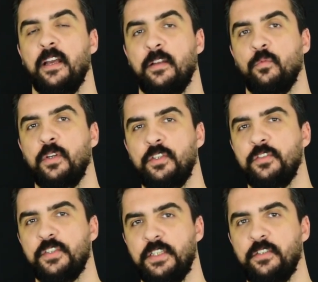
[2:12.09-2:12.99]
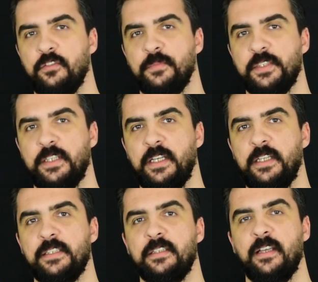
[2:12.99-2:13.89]
And when you see your
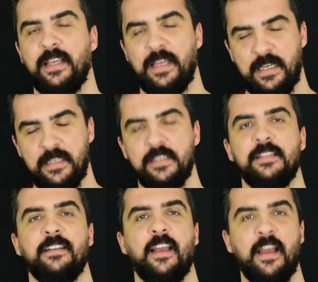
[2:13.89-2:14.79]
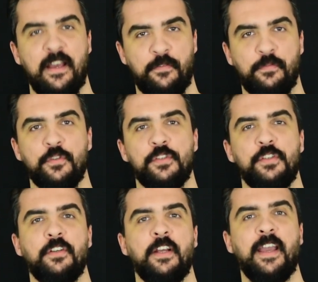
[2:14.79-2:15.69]
mistakes, yes, at first
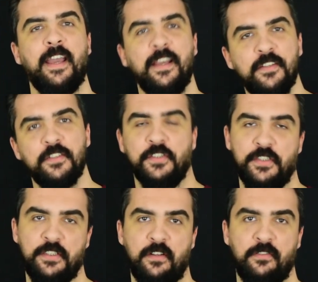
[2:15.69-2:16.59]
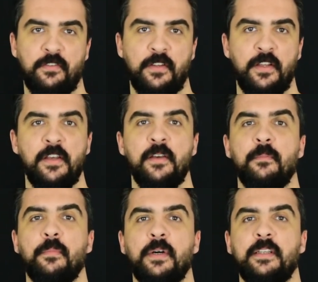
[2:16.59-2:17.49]
you're going to hate yourself,
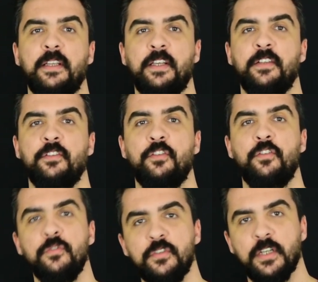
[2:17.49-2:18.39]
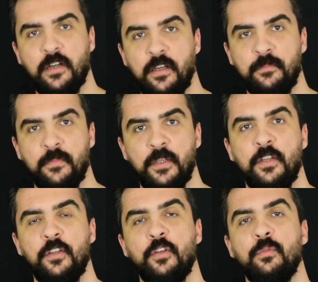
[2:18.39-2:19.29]
but in due
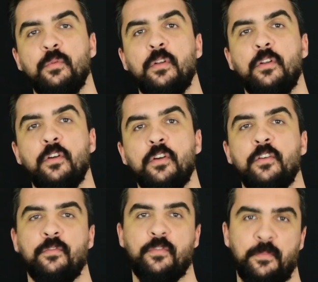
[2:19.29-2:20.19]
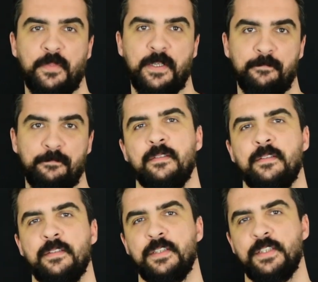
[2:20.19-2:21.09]
time you will learn from them.
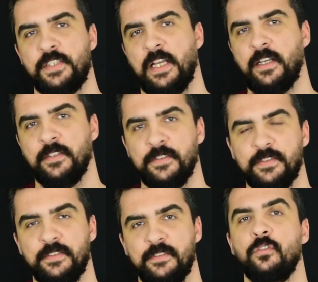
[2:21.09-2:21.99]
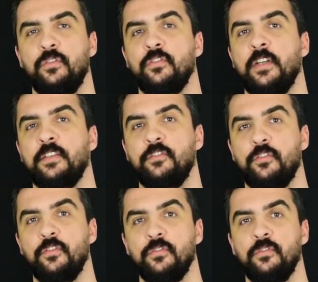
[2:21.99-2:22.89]
Second, do
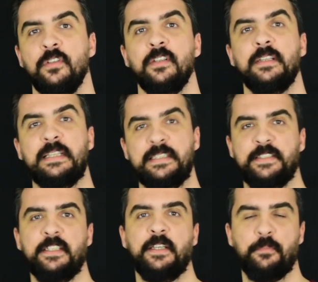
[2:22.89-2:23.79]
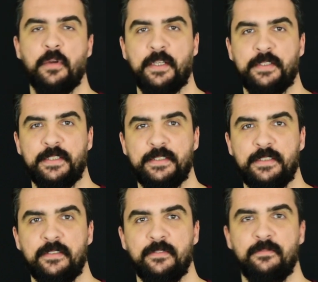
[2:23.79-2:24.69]
not do listening practice.